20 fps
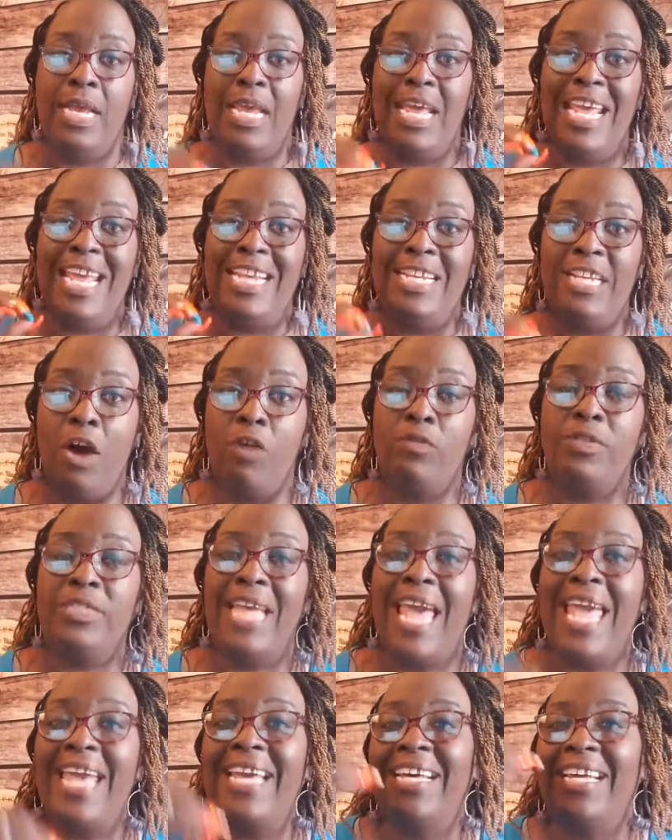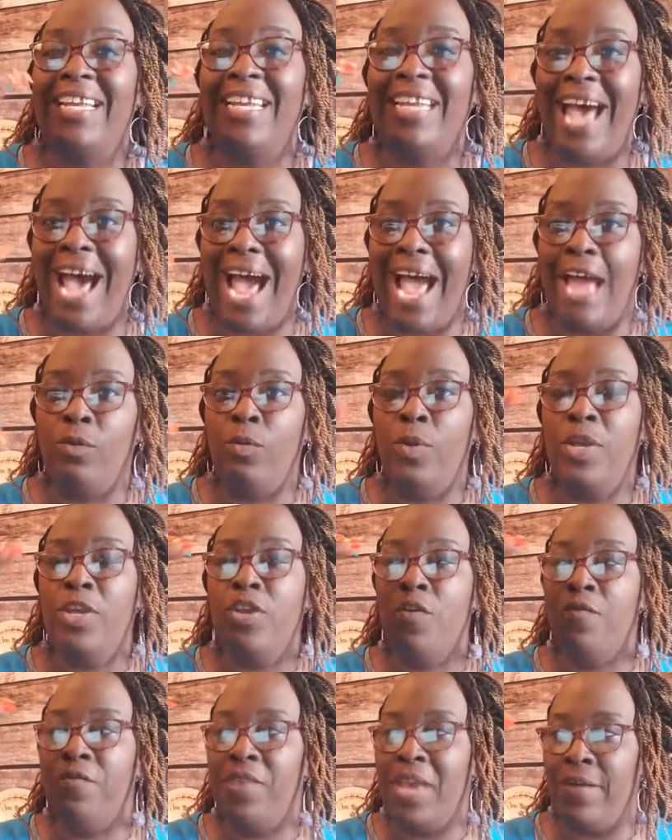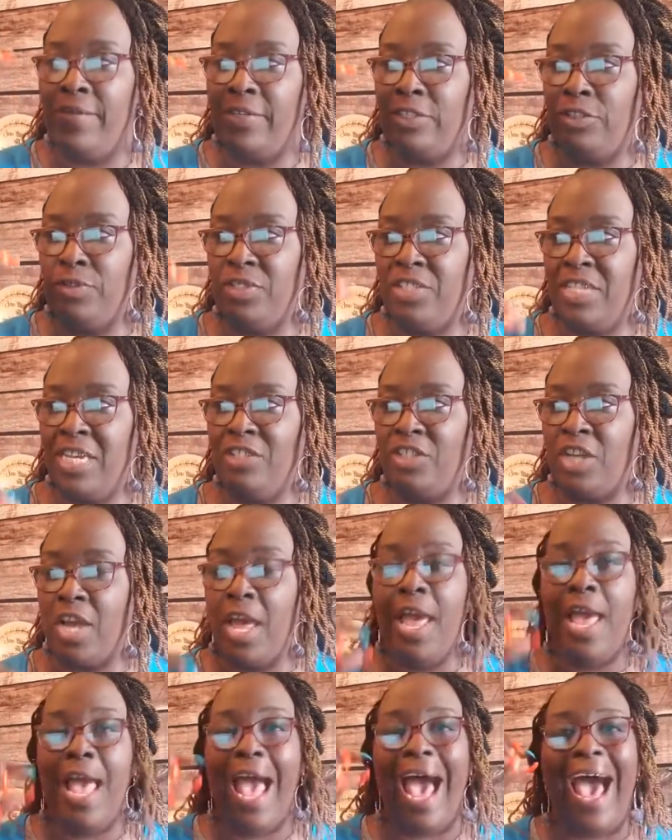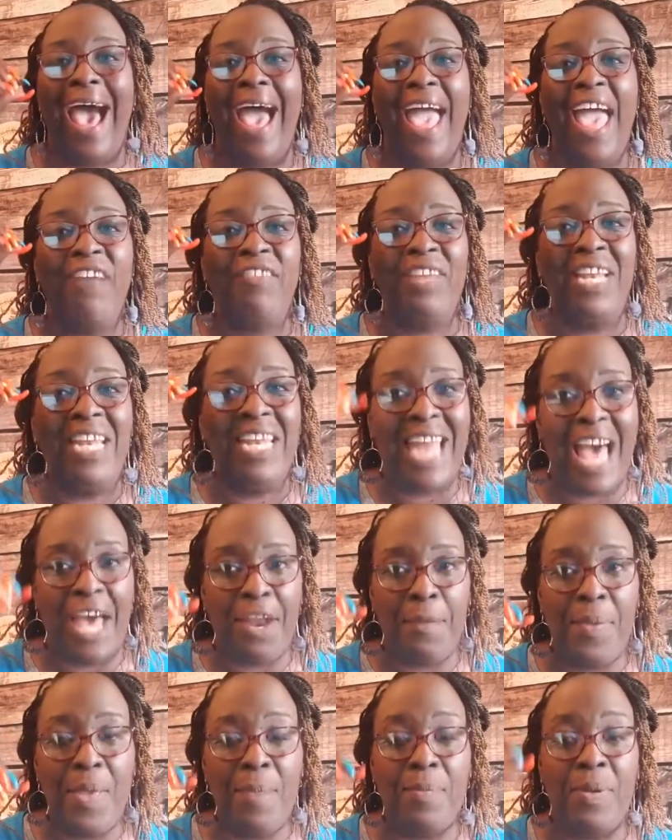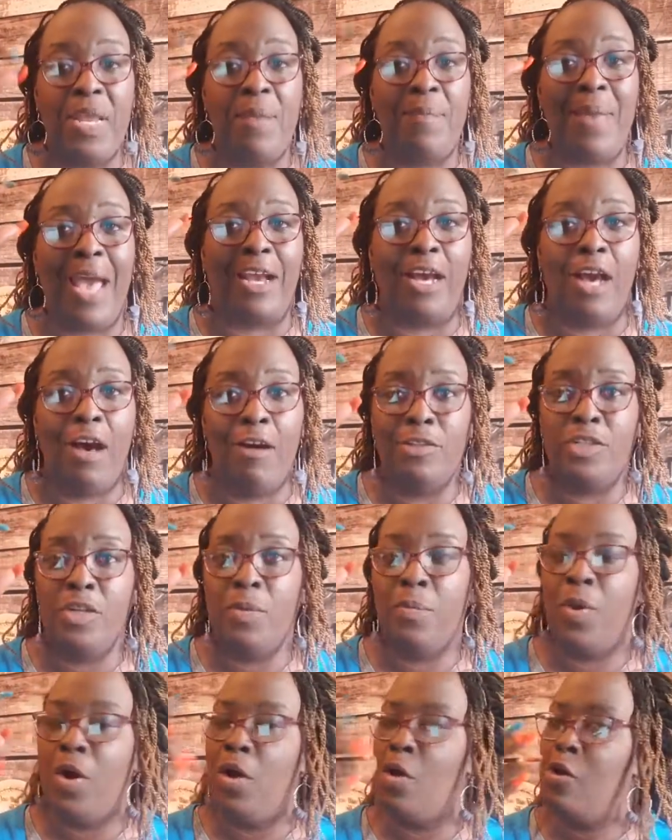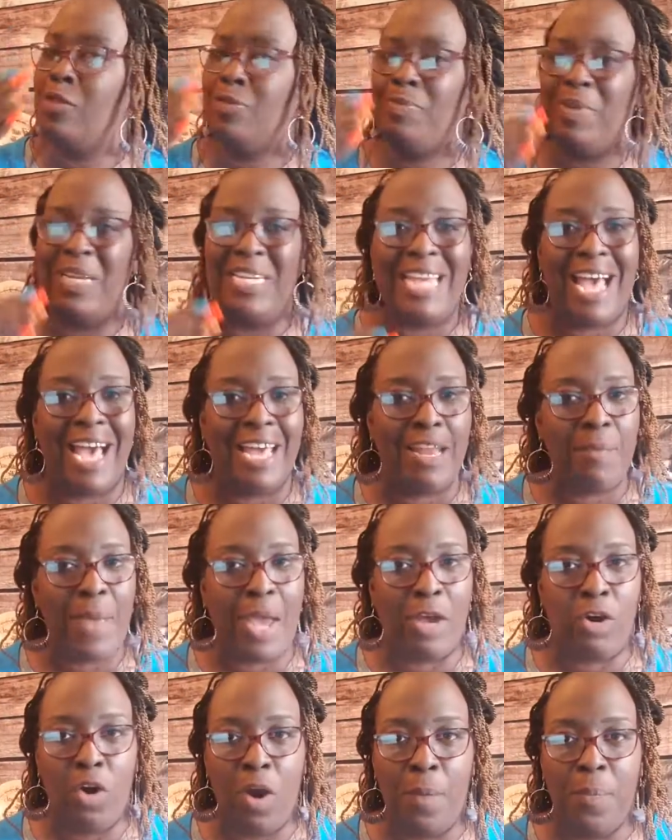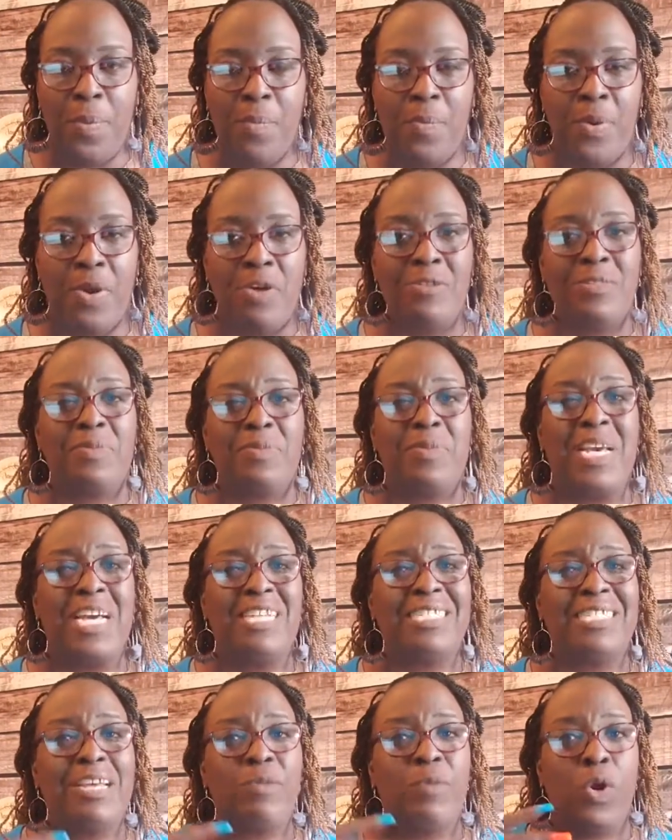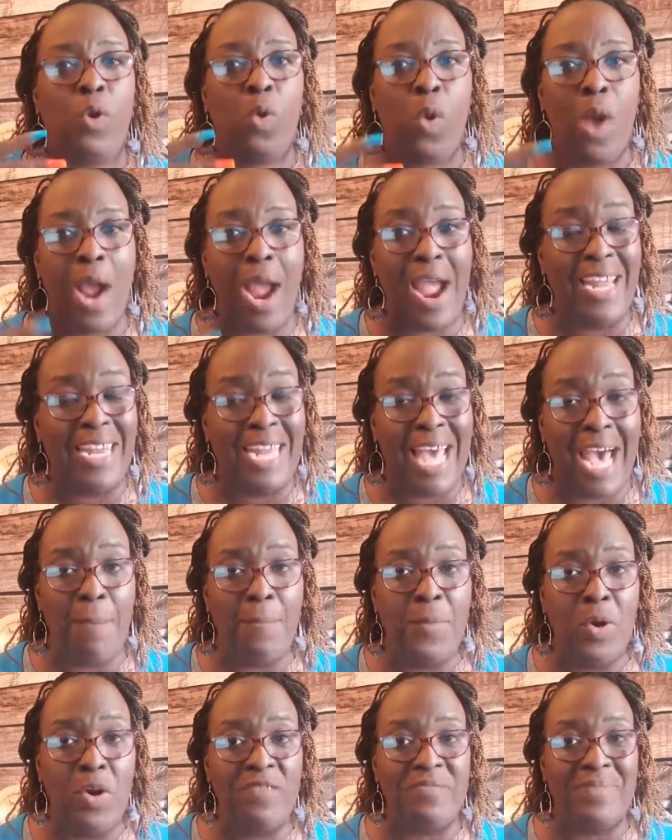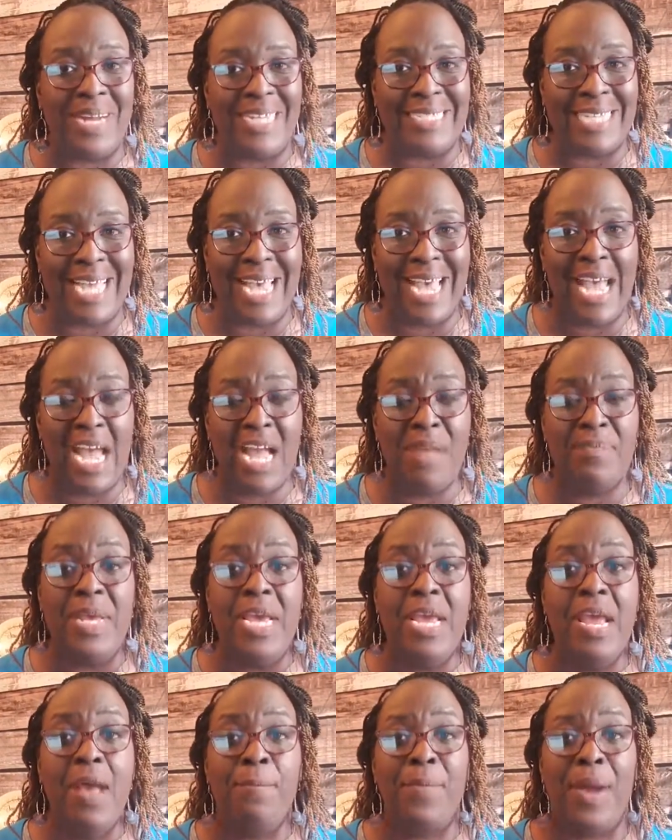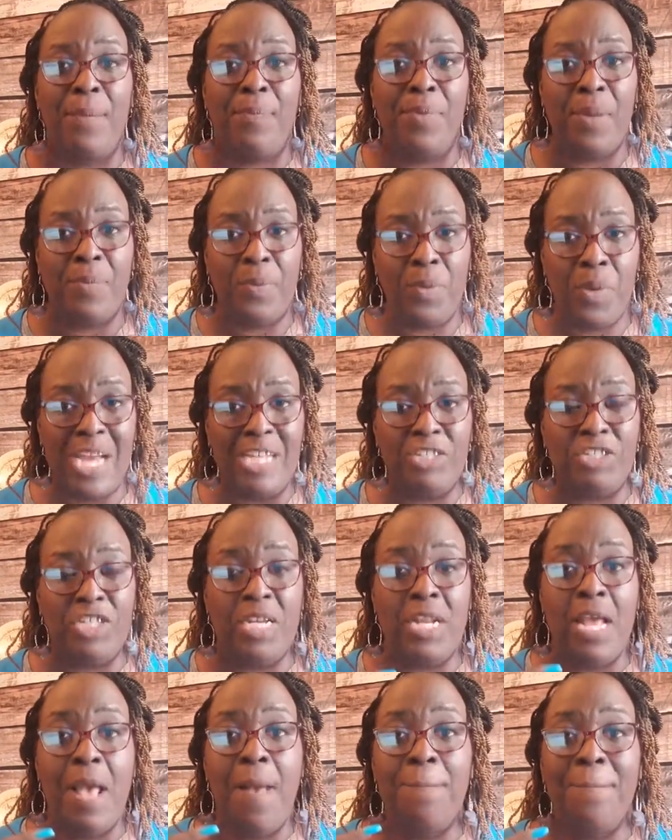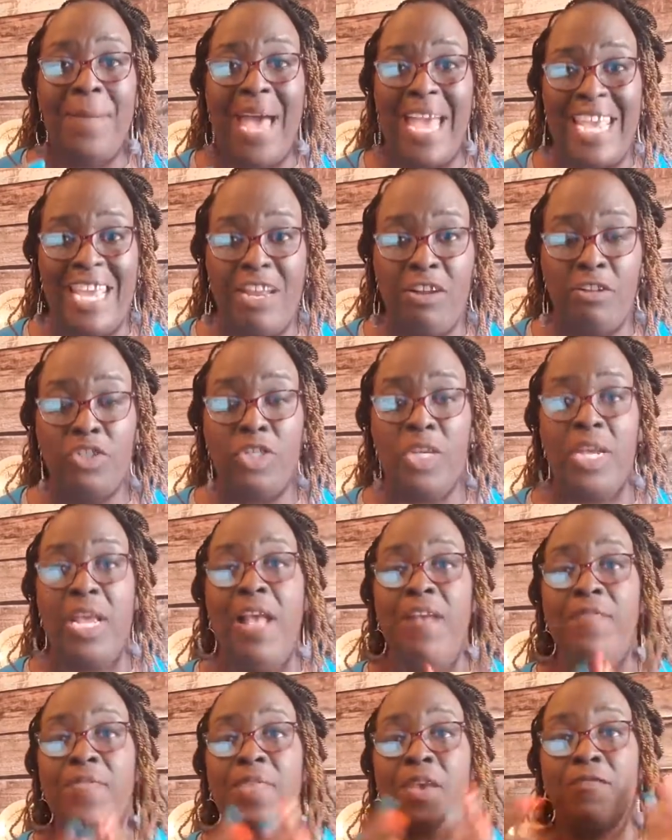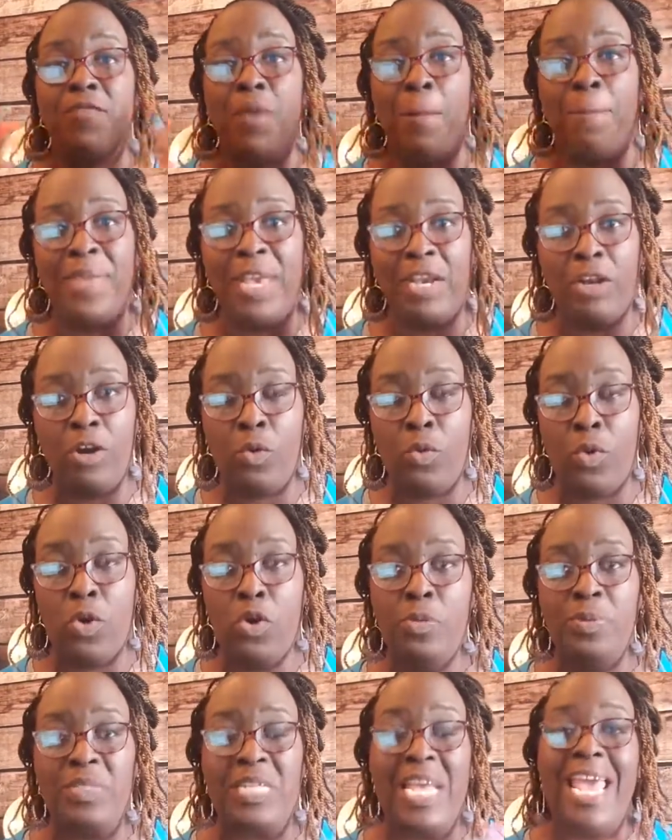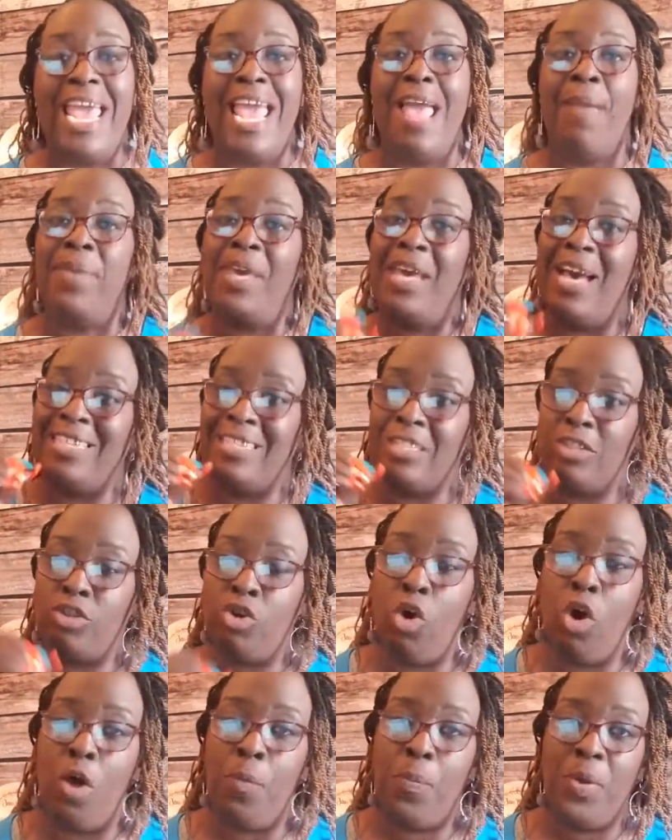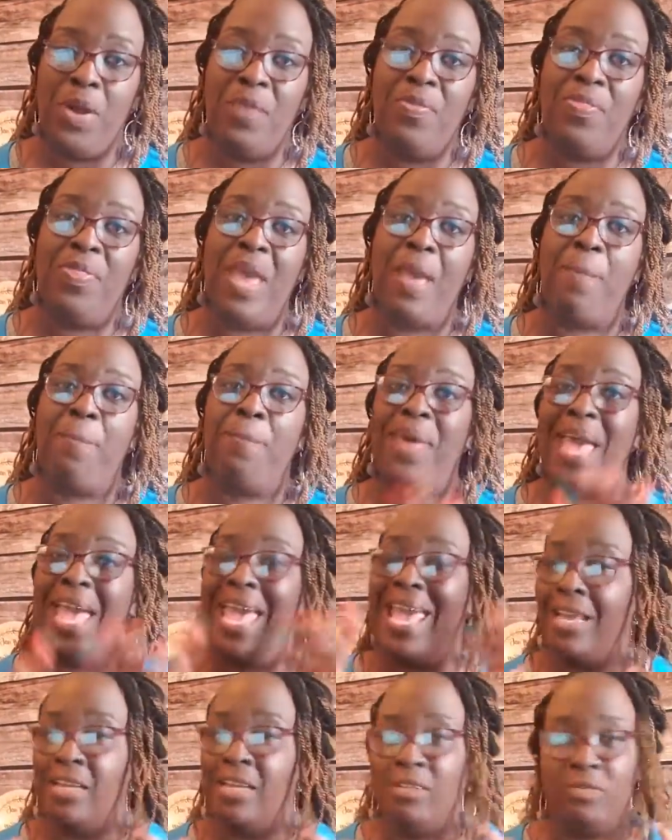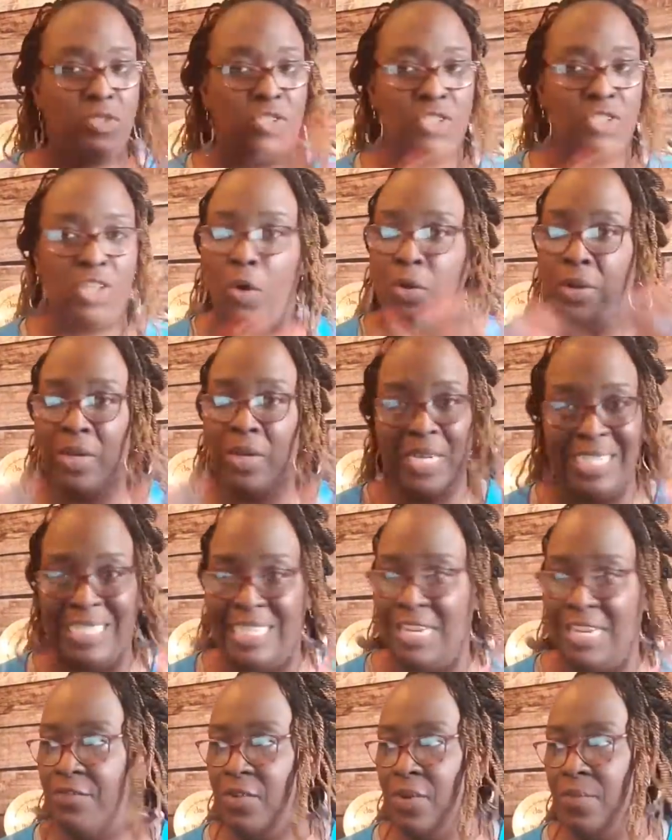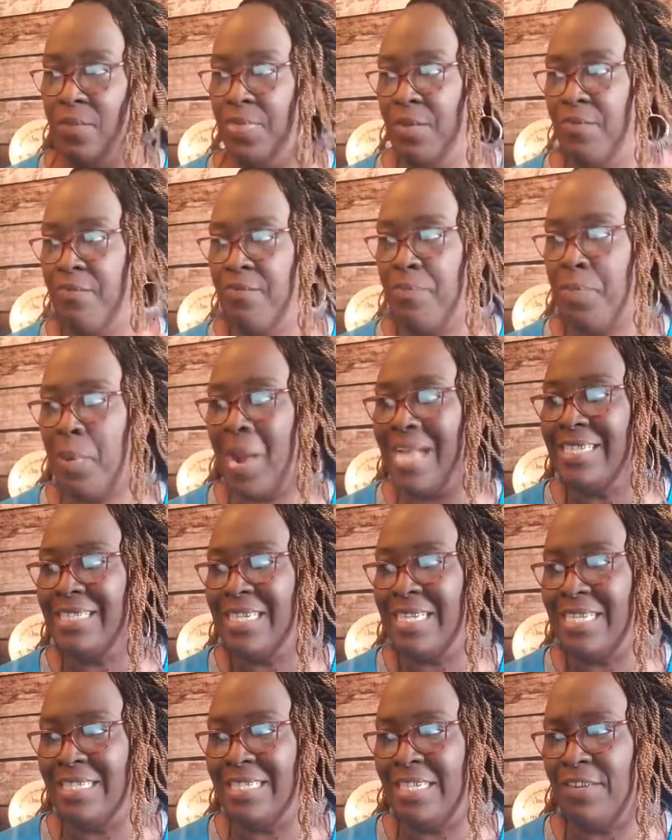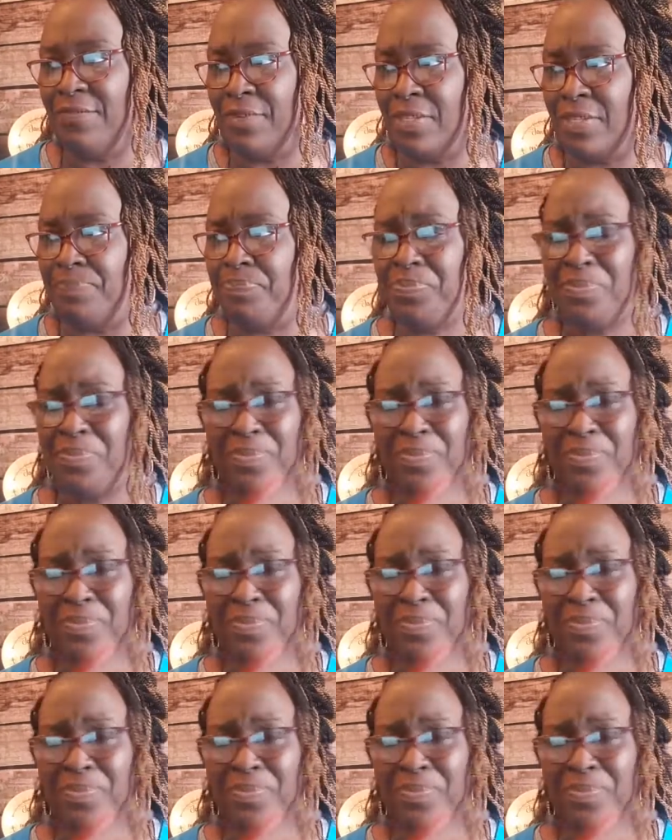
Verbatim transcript: It don't take a lot when you're very strategic. I have a lot of people in my coaching programs, but not in my corporate programs because they require a lot more of my time, my preparation, my energy. They're for bigger groups. And because it's corporate, they pay totally different. The pricing is different.